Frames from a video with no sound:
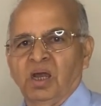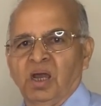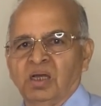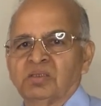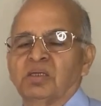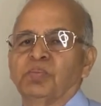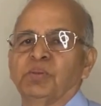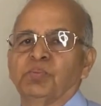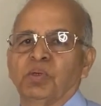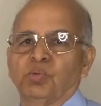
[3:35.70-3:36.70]
other
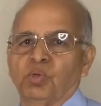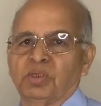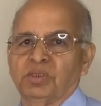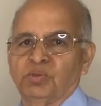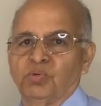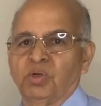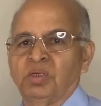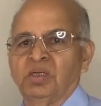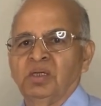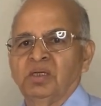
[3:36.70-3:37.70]
people who are
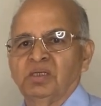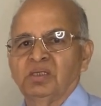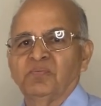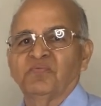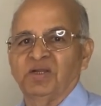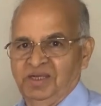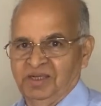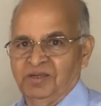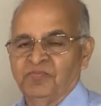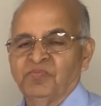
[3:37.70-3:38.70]
involved in
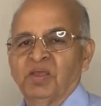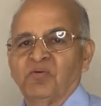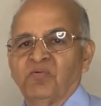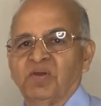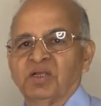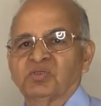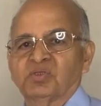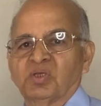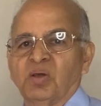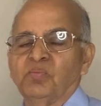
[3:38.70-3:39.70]
funding, whereas
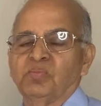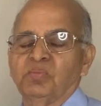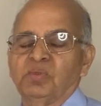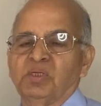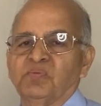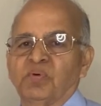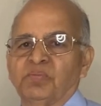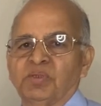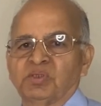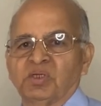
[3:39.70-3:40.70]
some
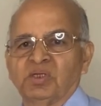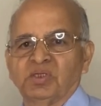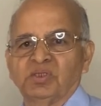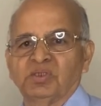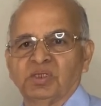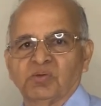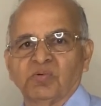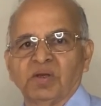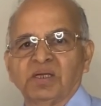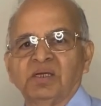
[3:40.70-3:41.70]
information is
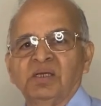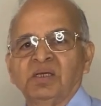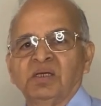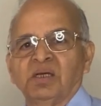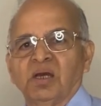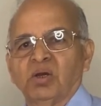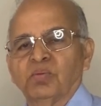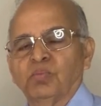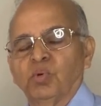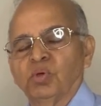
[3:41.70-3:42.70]
required or
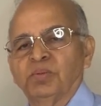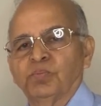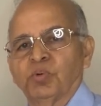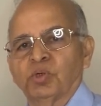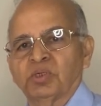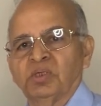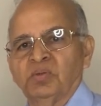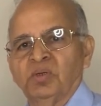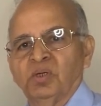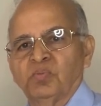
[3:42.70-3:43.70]
more important
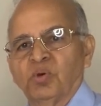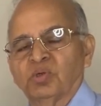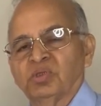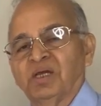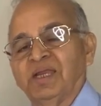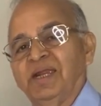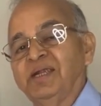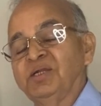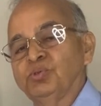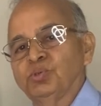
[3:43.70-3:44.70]
for the
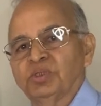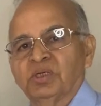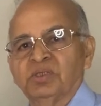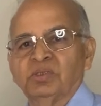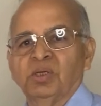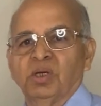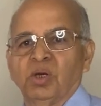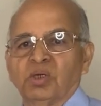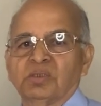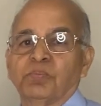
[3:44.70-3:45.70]
end users
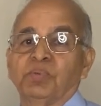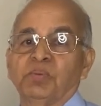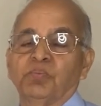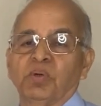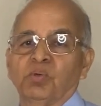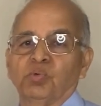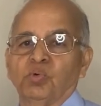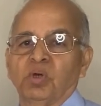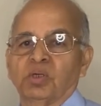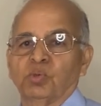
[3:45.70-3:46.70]
or the people
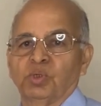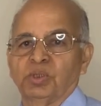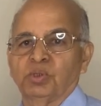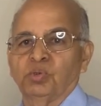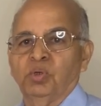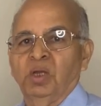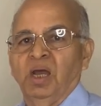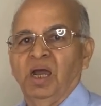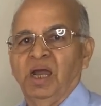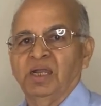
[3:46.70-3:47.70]
who are going to
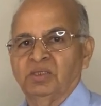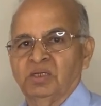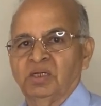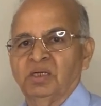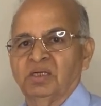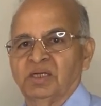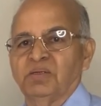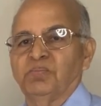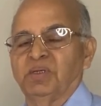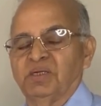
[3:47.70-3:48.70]
either
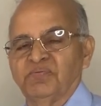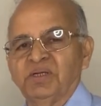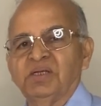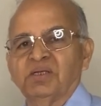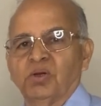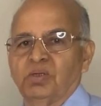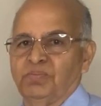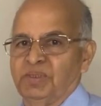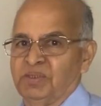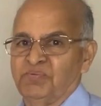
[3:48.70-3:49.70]
get benefit called
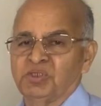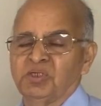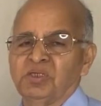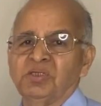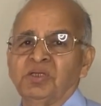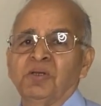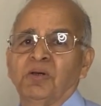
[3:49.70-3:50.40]
beneficiaries